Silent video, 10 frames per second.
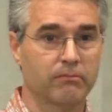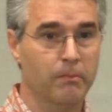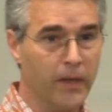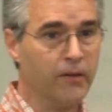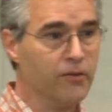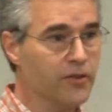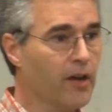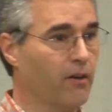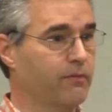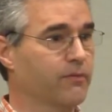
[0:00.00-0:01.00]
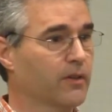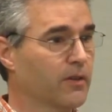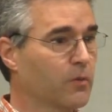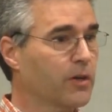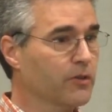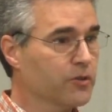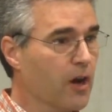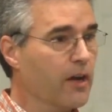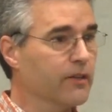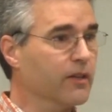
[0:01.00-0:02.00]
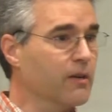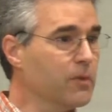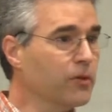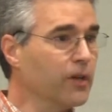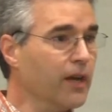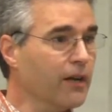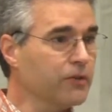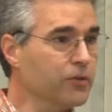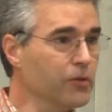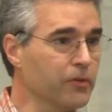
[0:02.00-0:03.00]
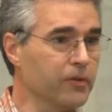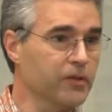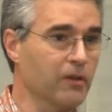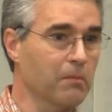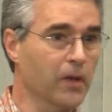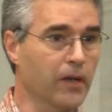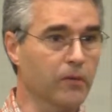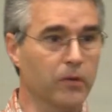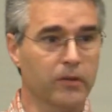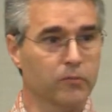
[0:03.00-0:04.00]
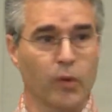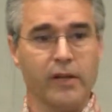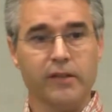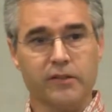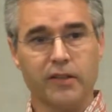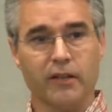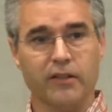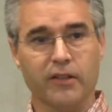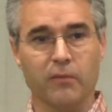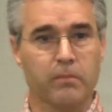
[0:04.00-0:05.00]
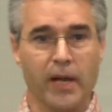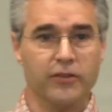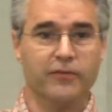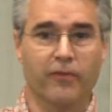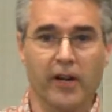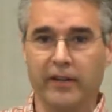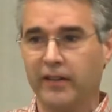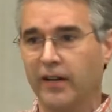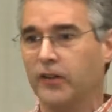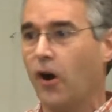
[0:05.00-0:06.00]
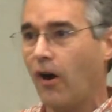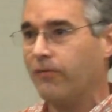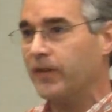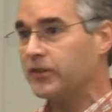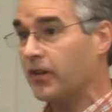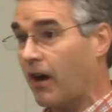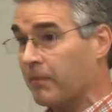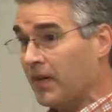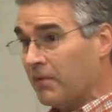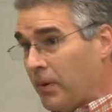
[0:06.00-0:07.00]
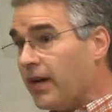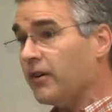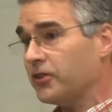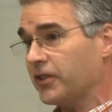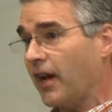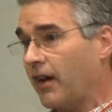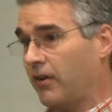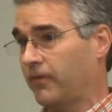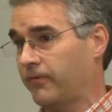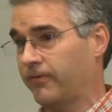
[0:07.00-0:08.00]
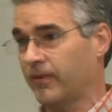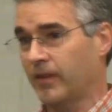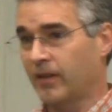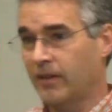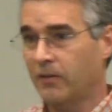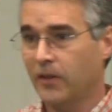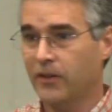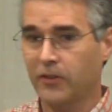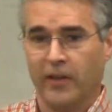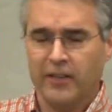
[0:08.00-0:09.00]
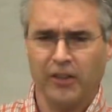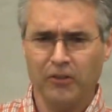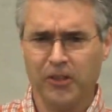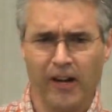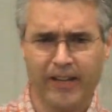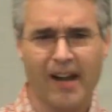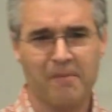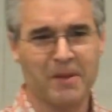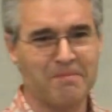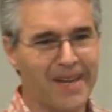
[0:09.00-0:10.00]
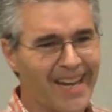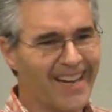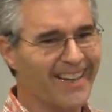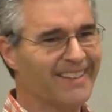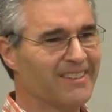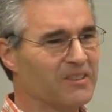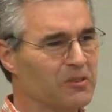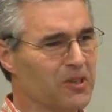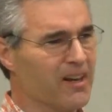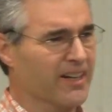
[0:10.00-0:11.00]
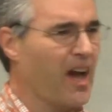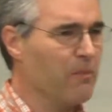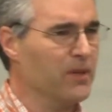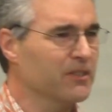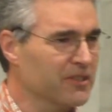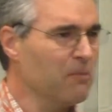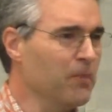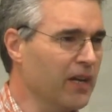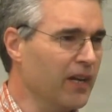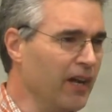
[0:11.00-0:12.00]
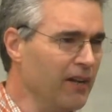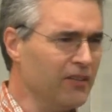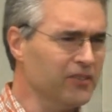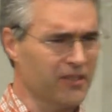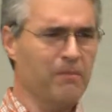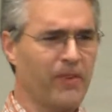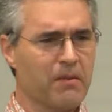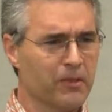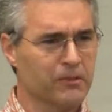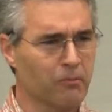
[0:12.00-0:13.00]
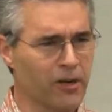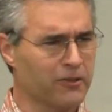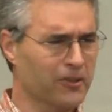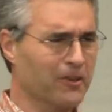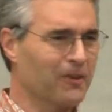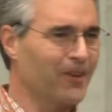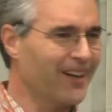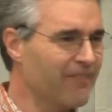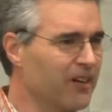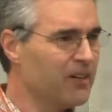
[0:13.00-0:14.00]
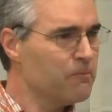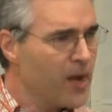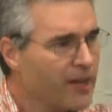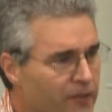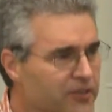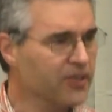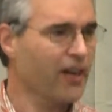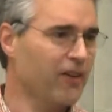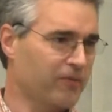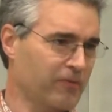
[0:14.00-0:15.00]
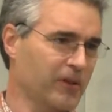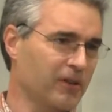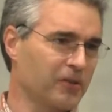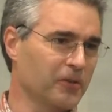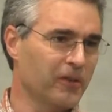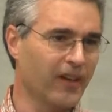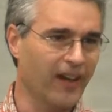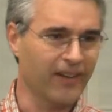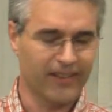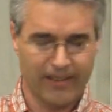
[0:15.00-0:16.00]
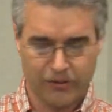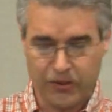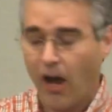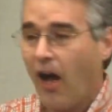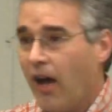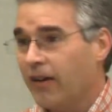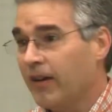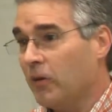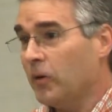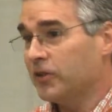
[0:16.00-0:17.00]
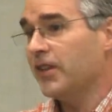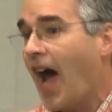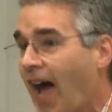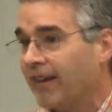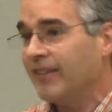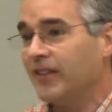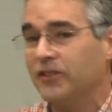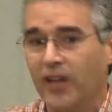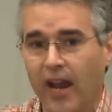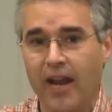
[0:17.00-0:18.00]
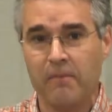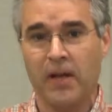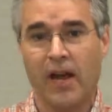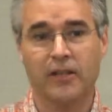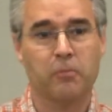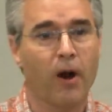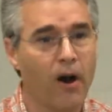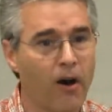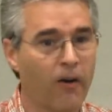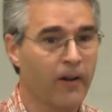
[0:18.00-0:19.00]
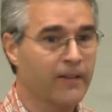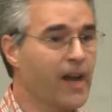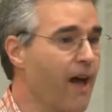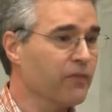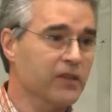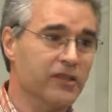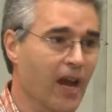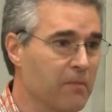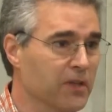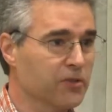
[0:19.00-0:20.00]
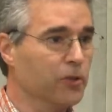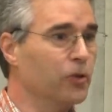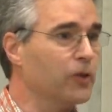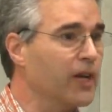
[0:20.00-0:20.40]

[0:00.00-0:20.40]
Be yourself when you're trying to communicate truth to somebody. When you're witnessing to your best friend in a coffee shop, be yourself when you do. Don't try to copy me. Don't try to copy somebody else, some famous preacher or whatever. Be yourself when you do that. John was not the same as Paul, not the same as Luke.